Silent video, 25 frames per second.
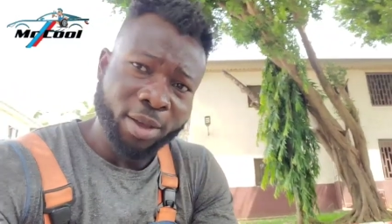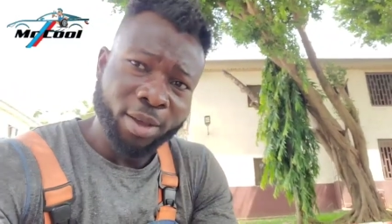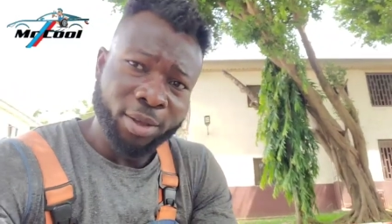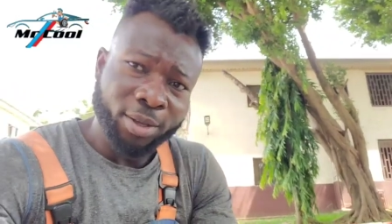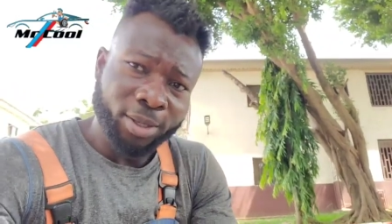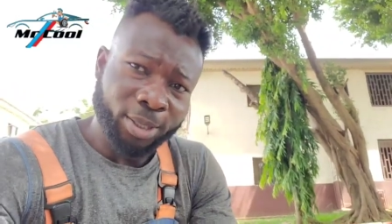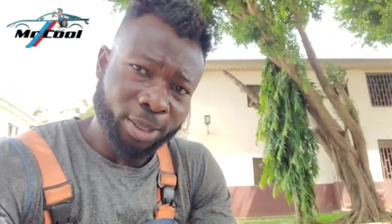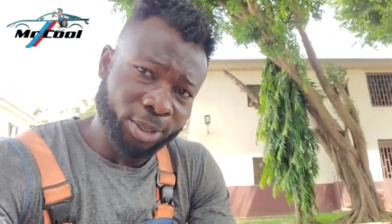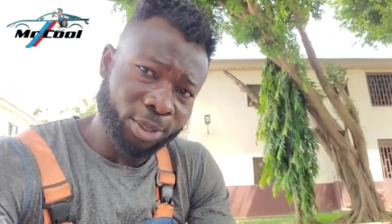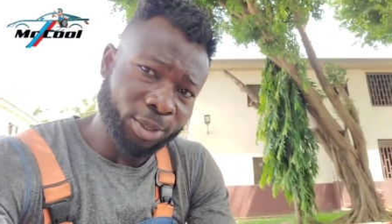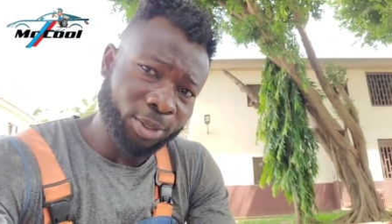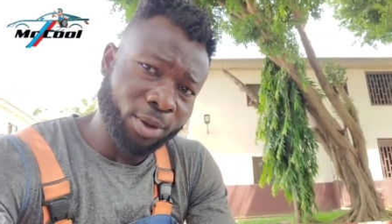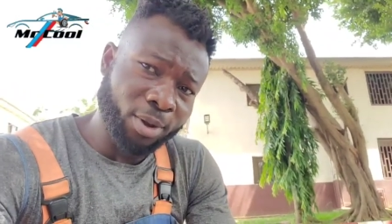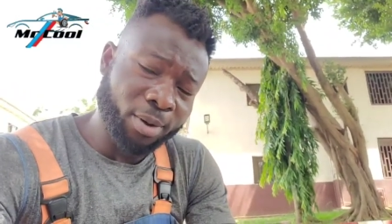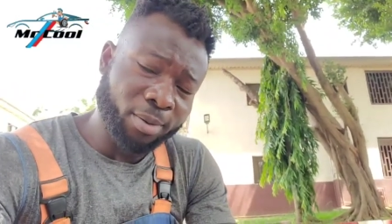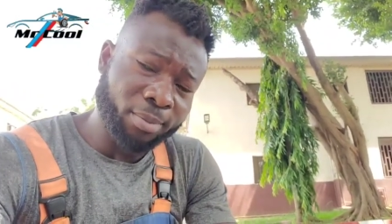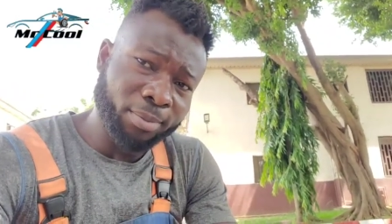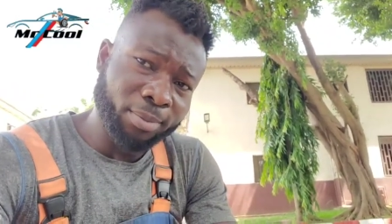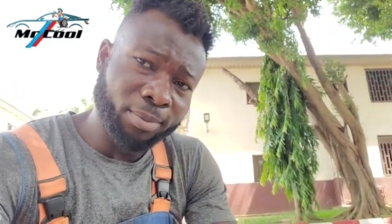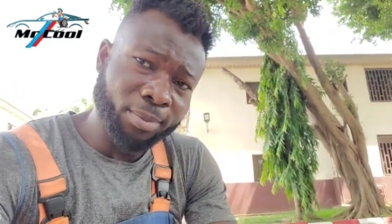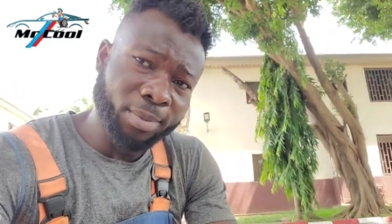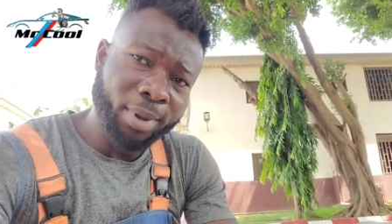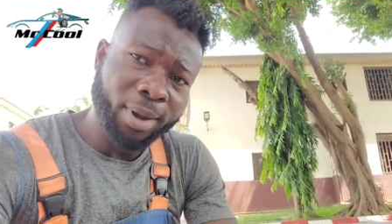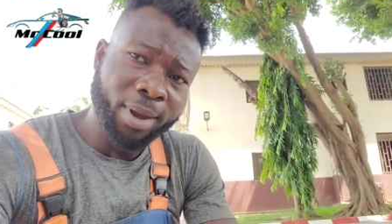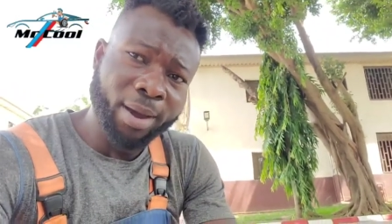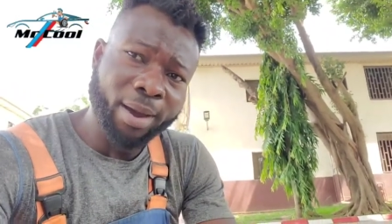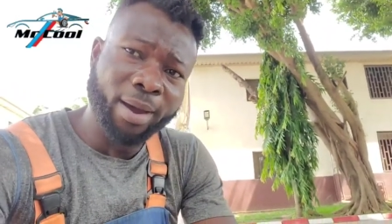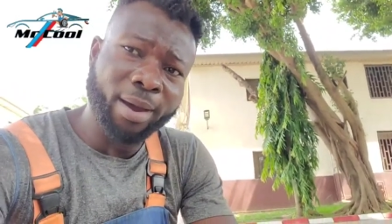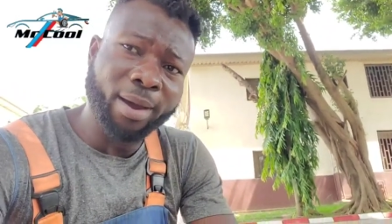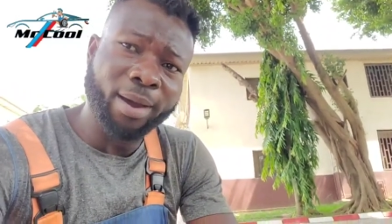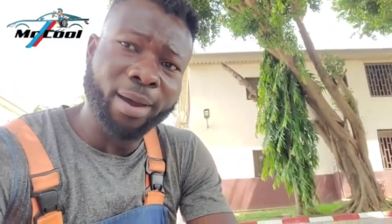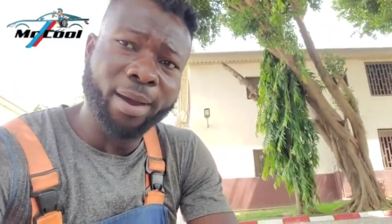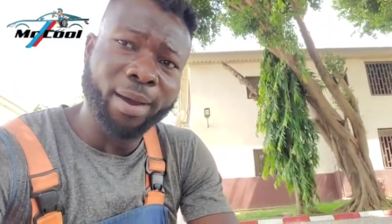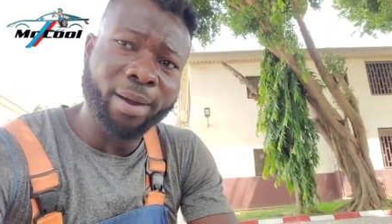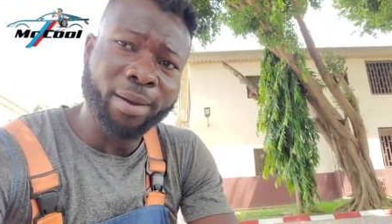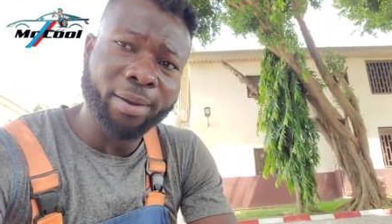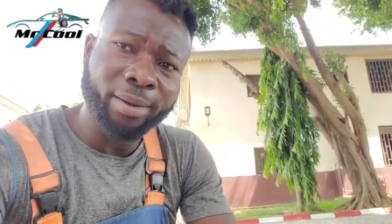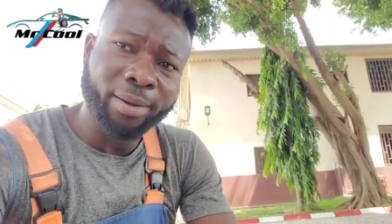Some
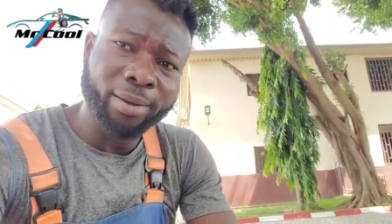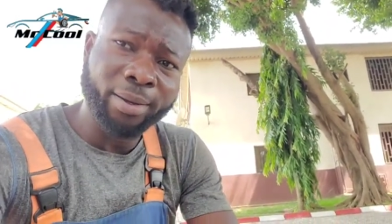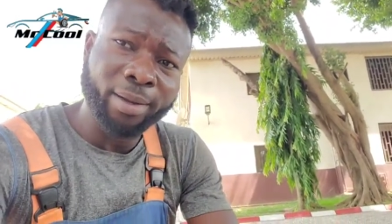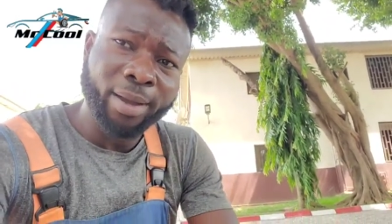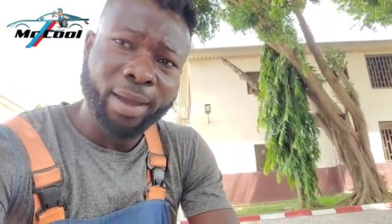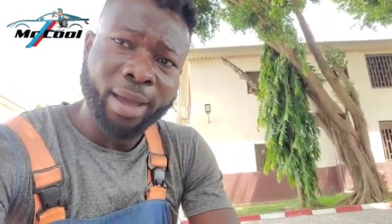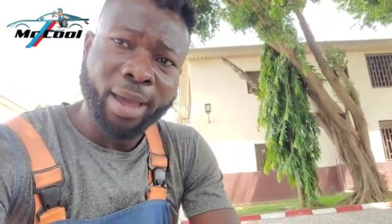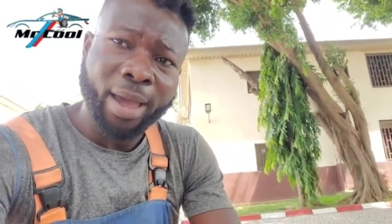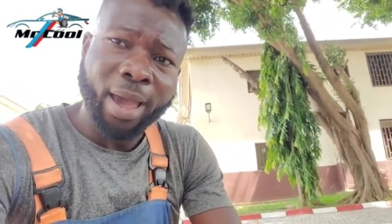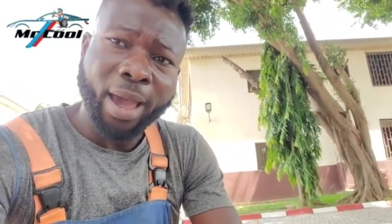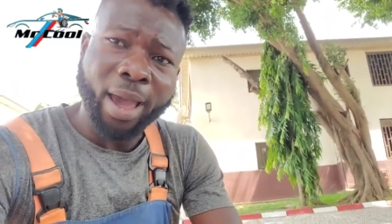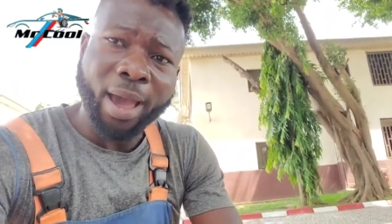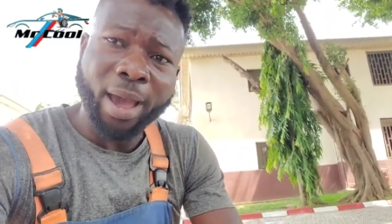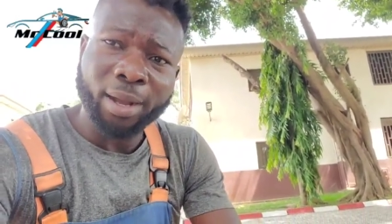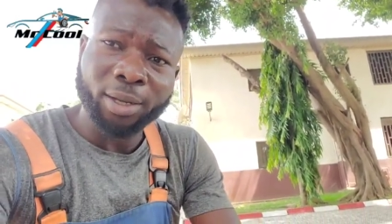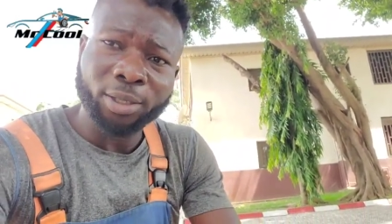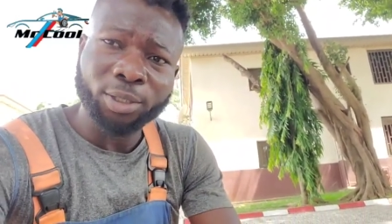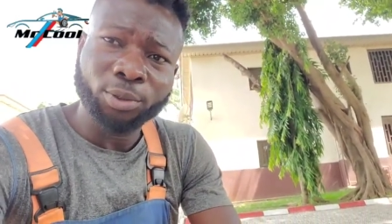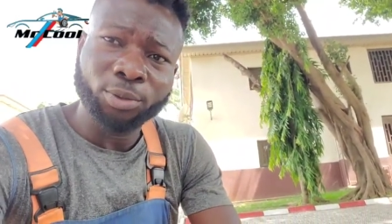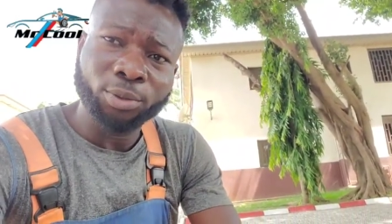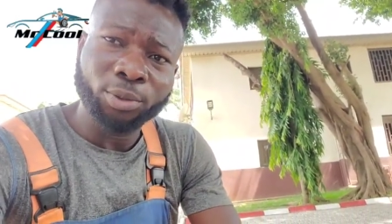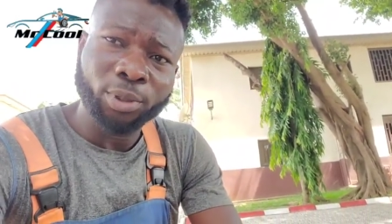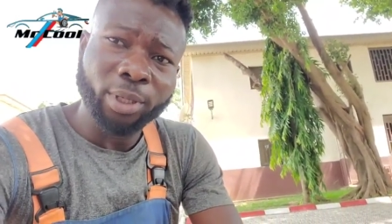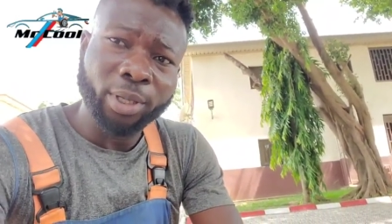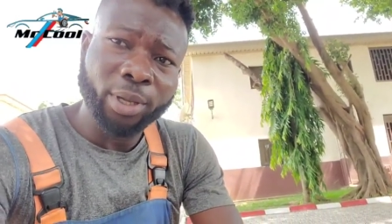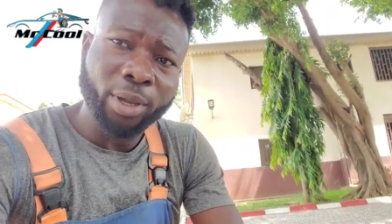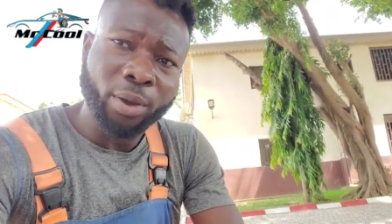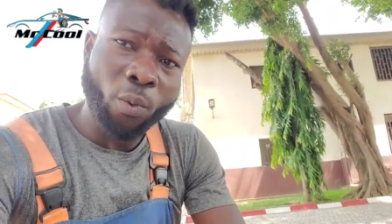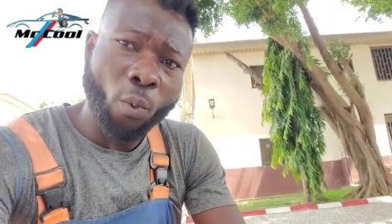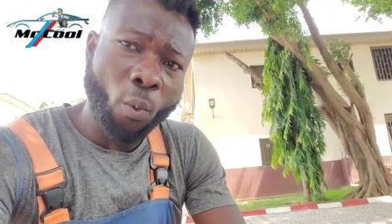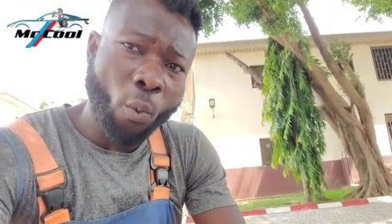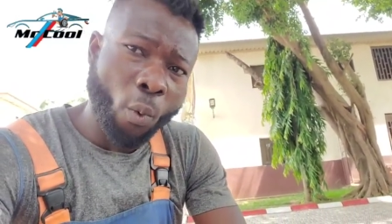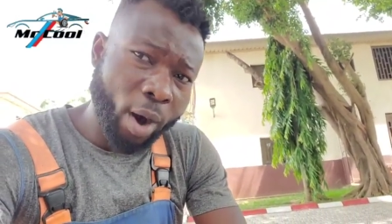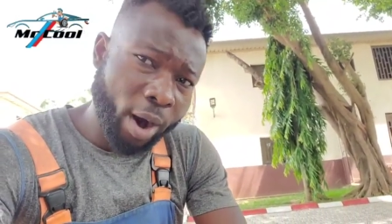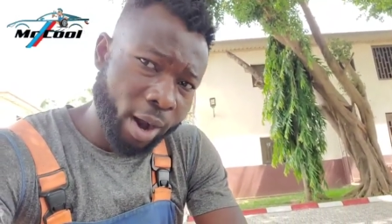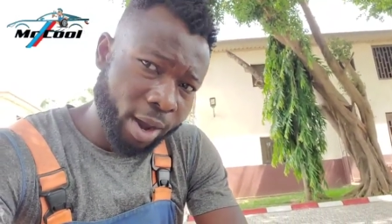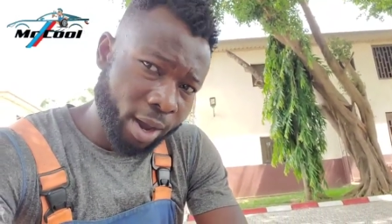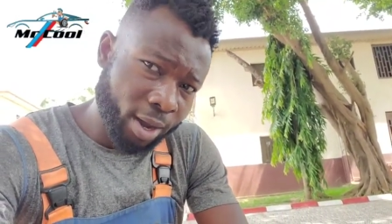are actually
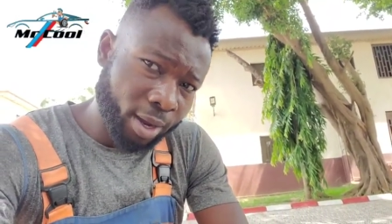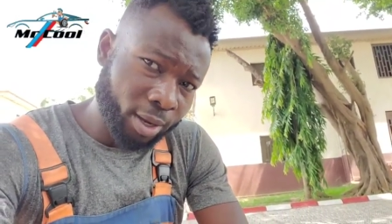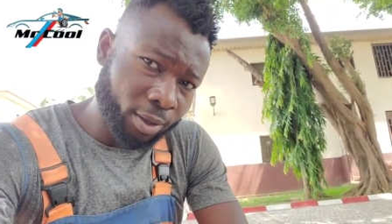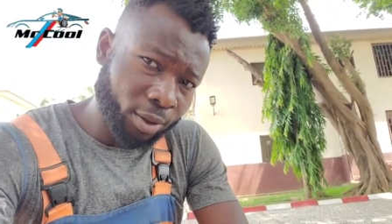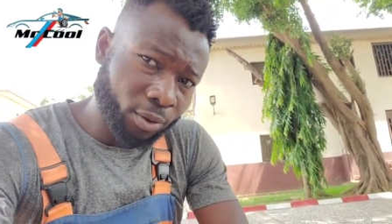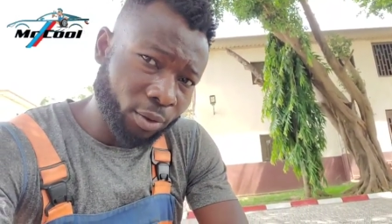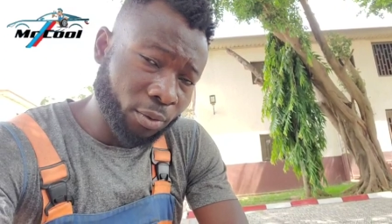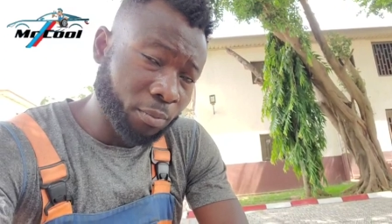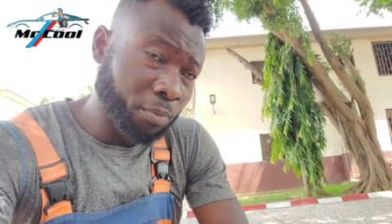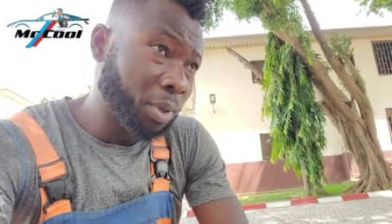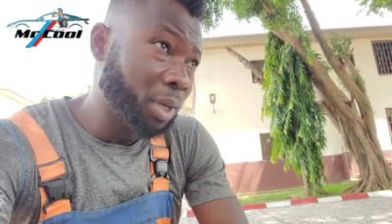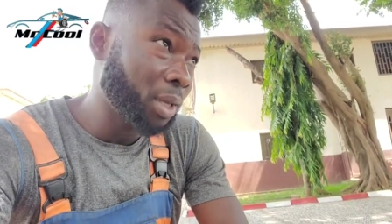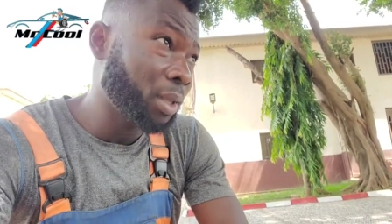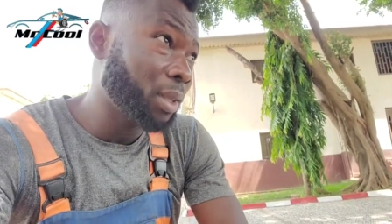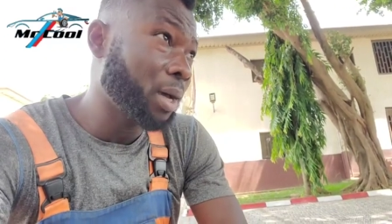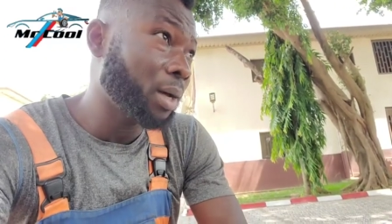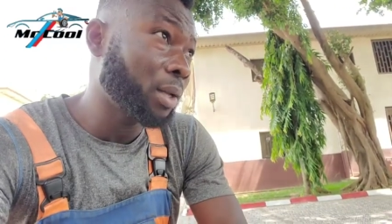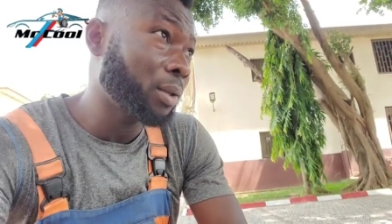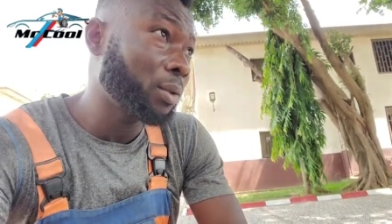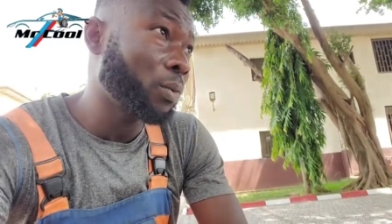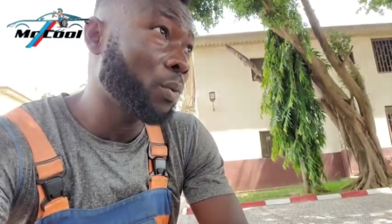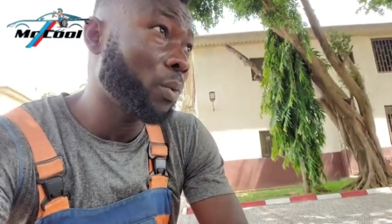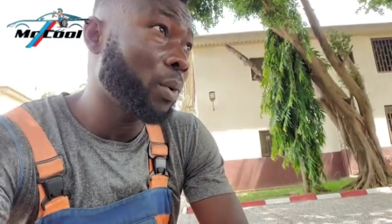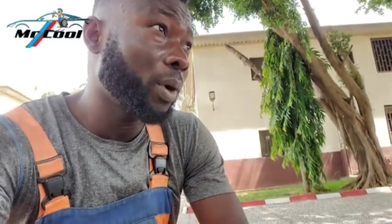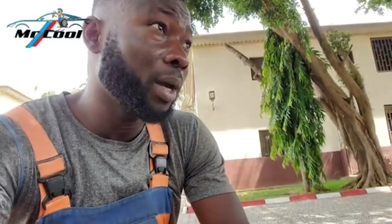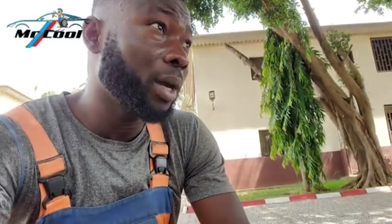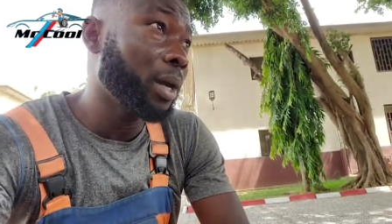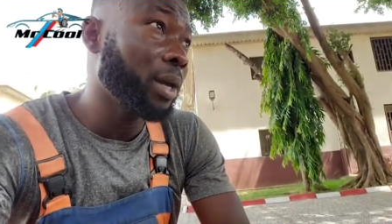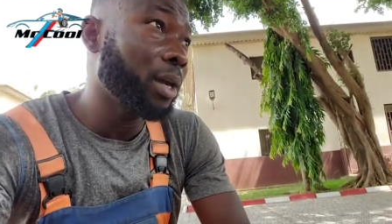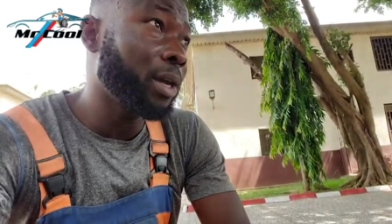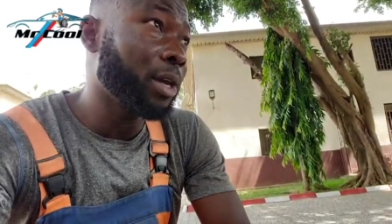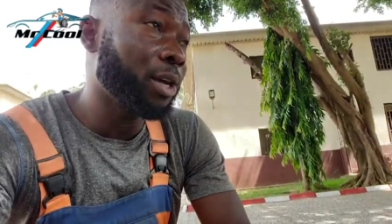wired to be that way,